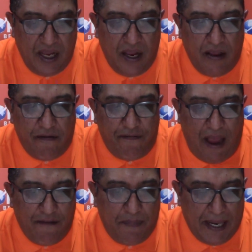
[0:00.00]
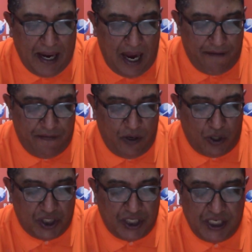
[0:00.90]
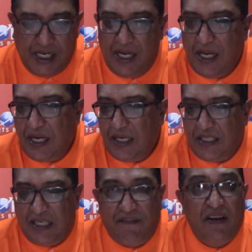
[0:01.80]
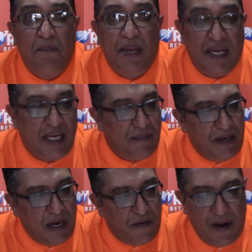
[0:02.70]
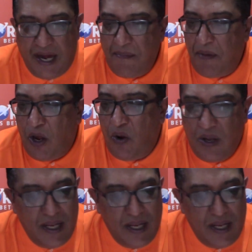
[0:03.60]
5 being High Velocity, 7 being Gimme a Rainbow,